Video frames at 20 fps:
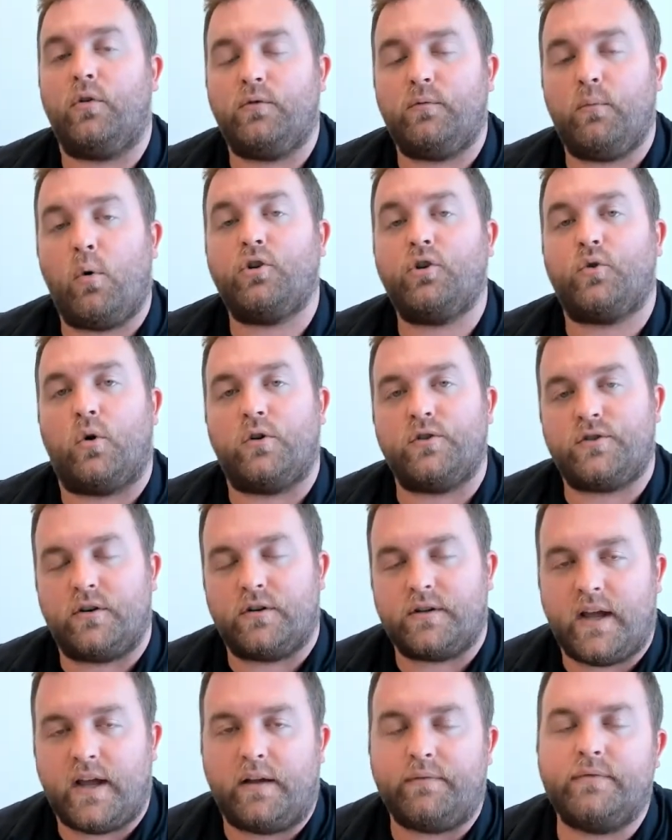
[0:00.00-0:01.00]
towards their
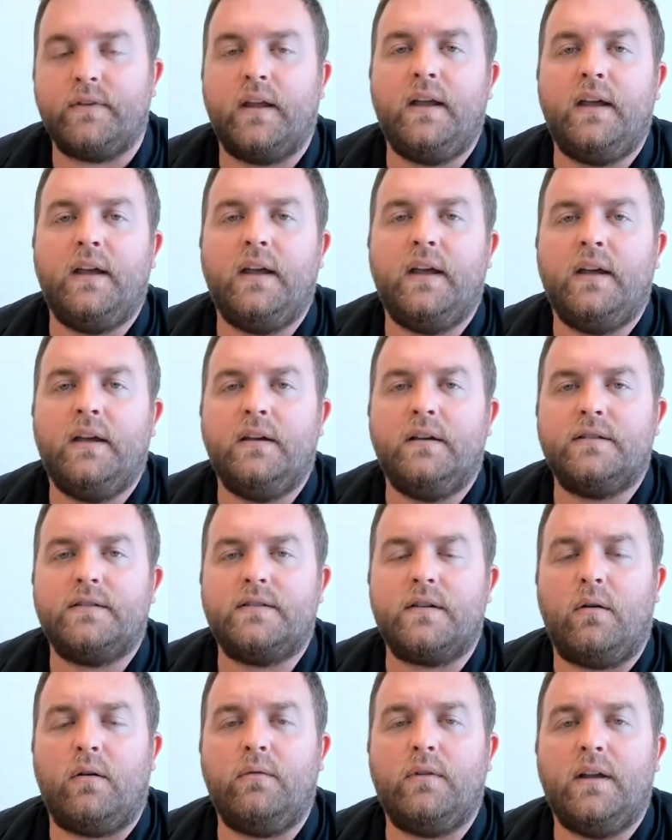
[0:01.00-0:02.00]
debt.
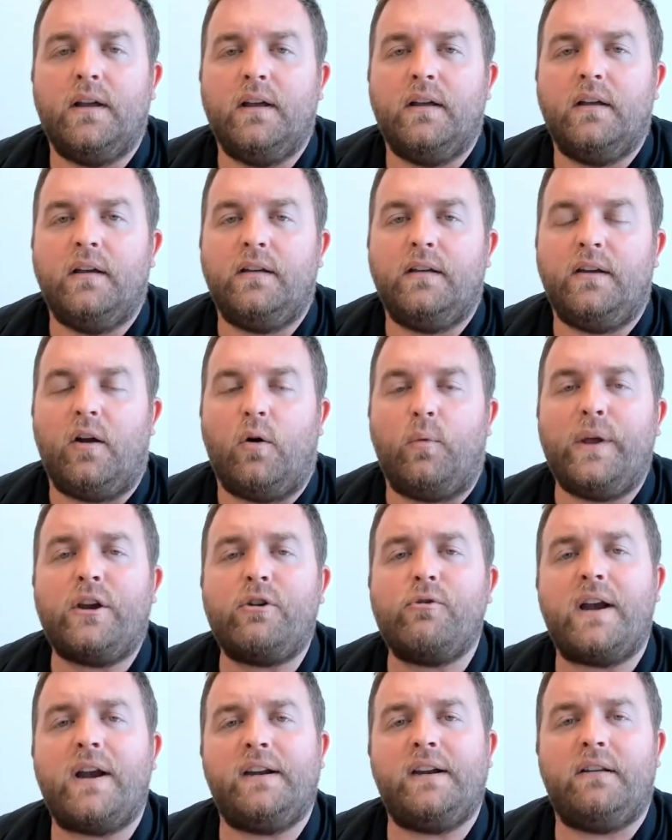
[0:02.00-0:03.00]
So, we
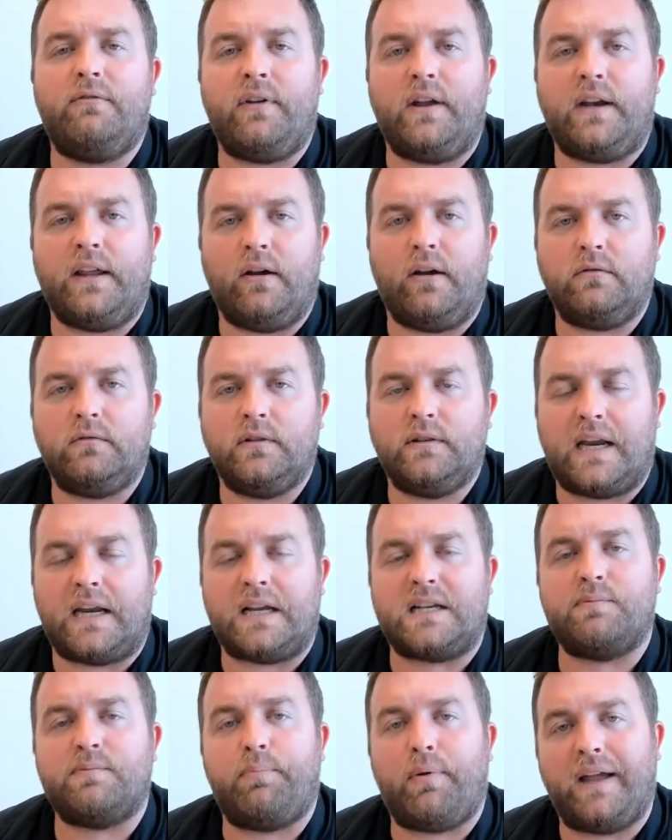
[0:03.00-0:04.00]
created a video that
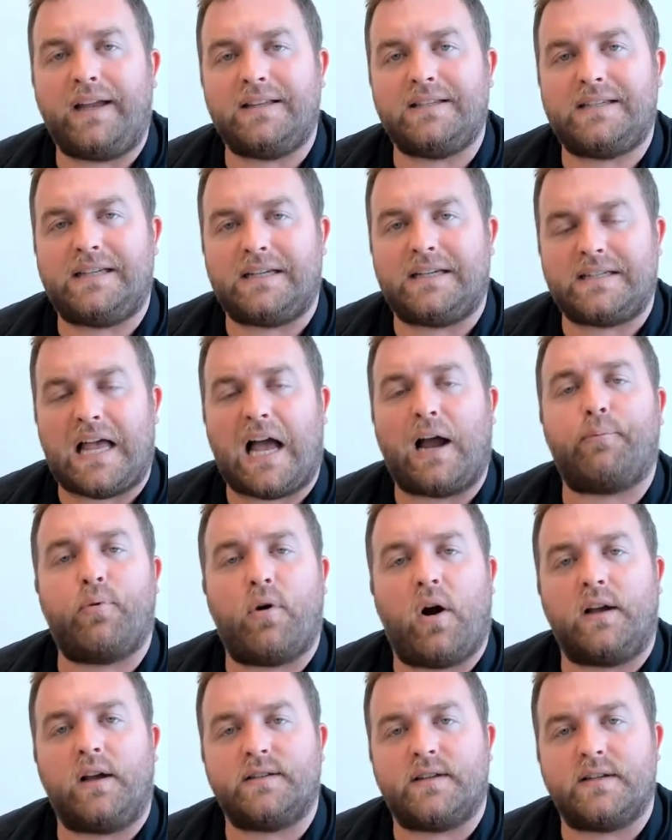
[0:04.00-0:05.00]
explains the exact
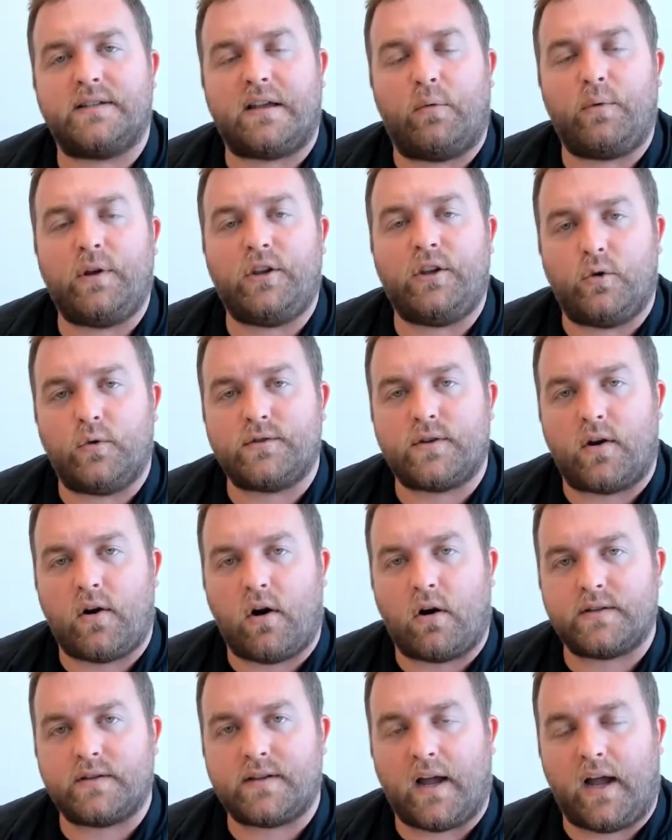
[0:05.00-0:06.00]
process that we use on our
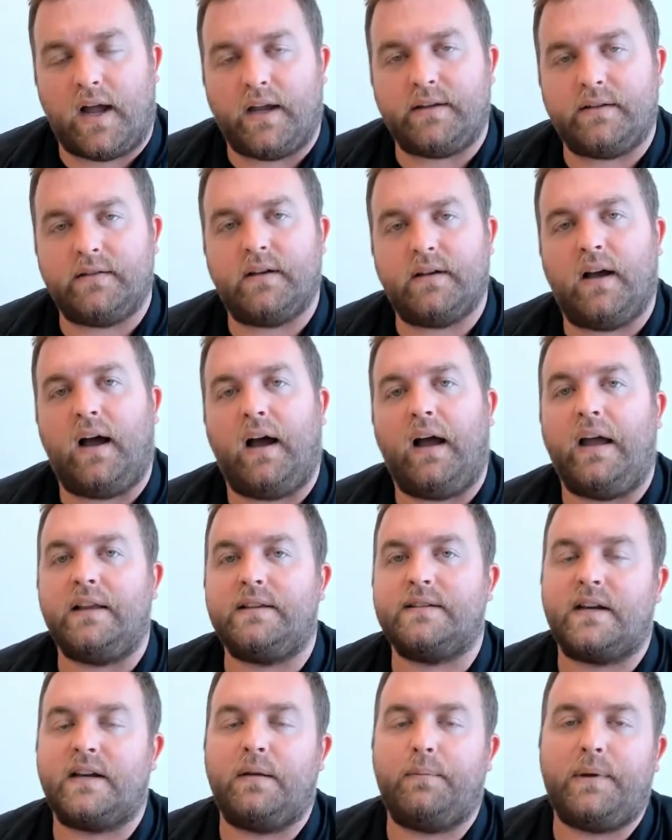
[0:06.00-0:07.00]
side. It's
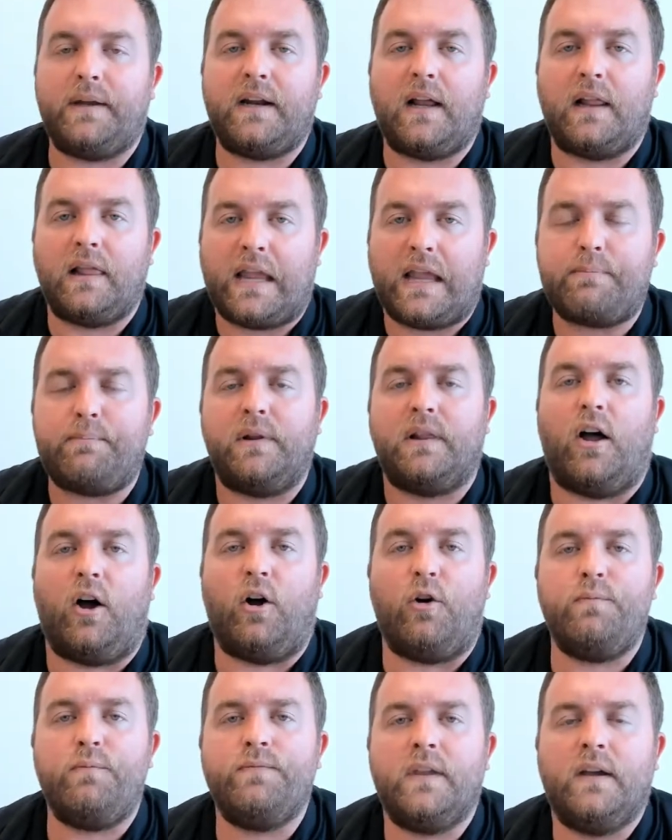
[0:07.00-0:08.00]
going to be in a link
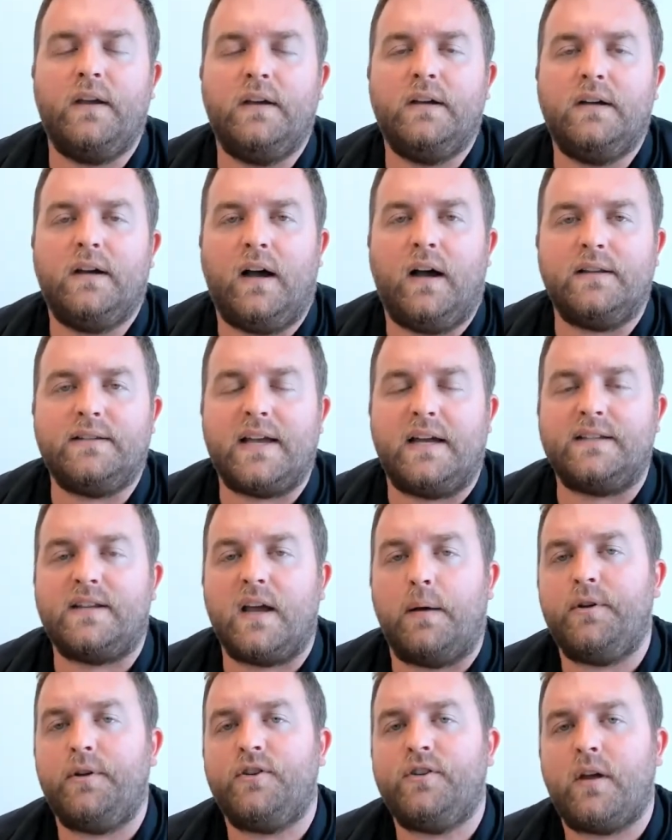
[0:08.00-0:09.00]
below. It's at
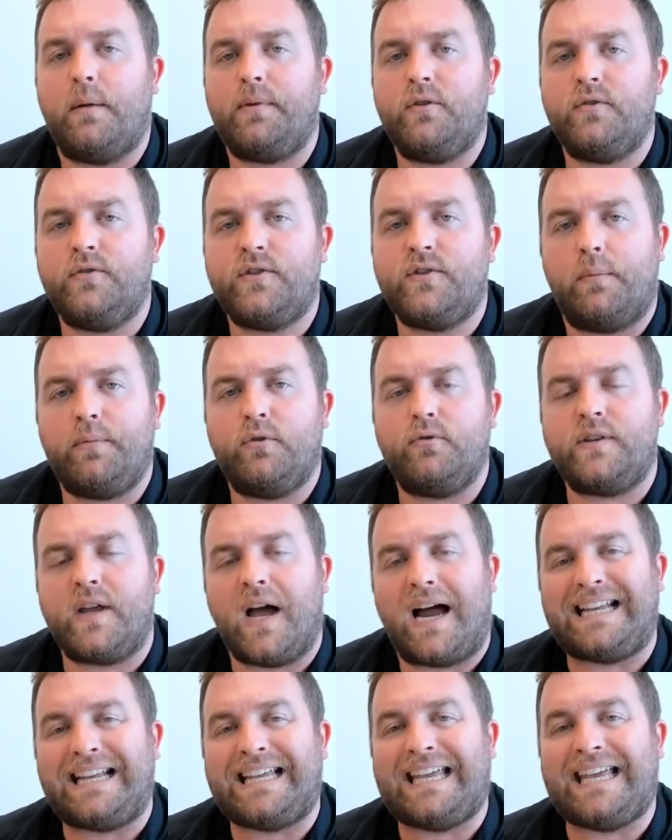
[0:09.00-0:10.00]

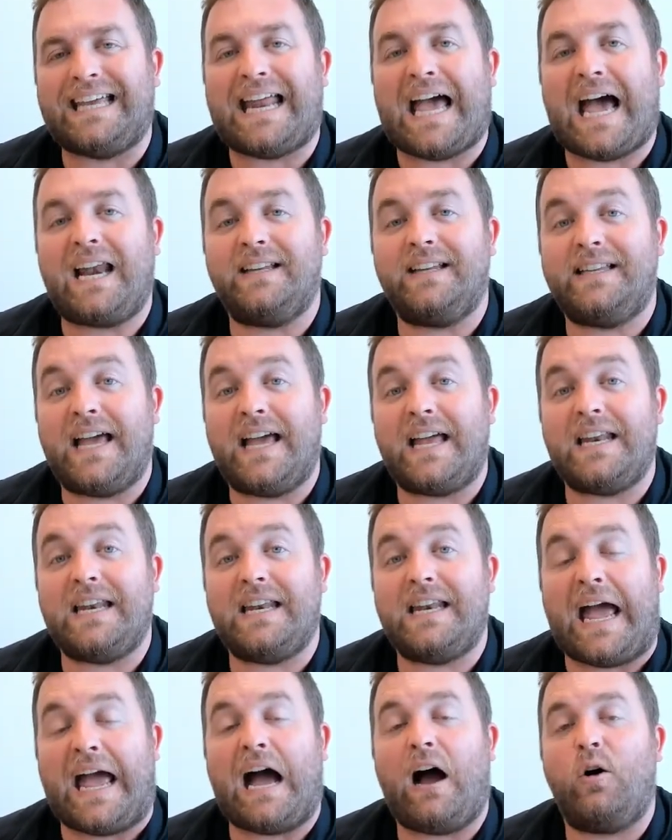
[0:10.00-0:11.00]

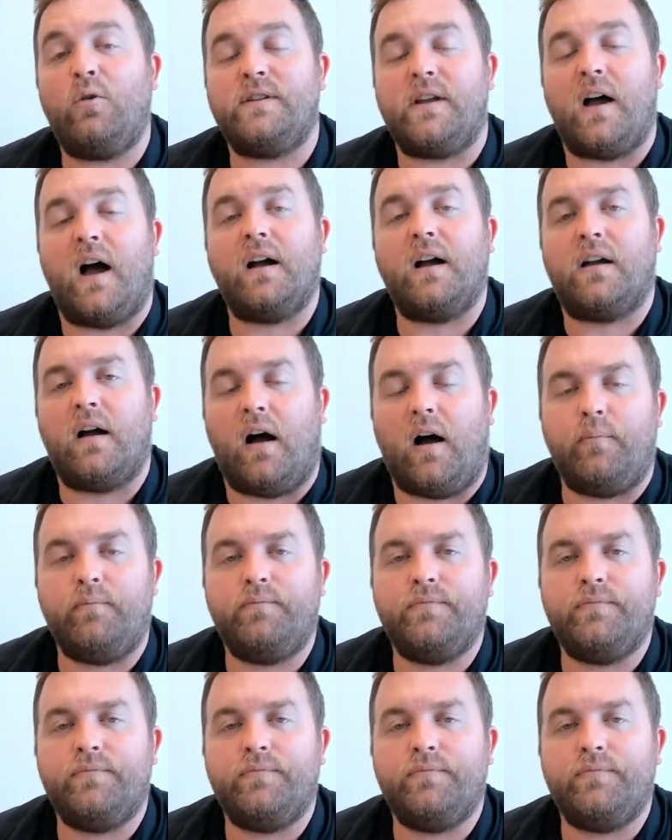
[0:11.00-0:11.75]
www.getoutofdebtnow.com.